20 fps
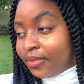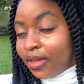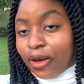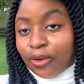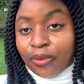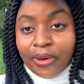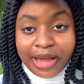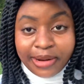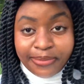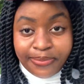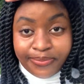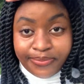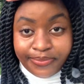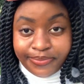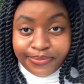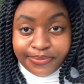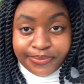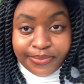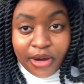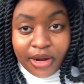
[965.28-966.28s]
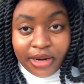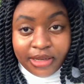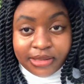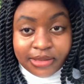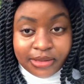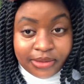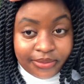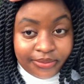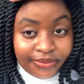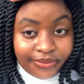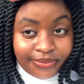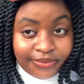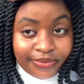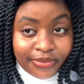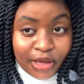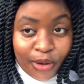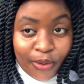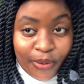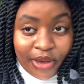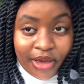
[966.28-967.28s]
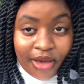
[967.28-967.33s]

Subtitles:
white bodysuit. There we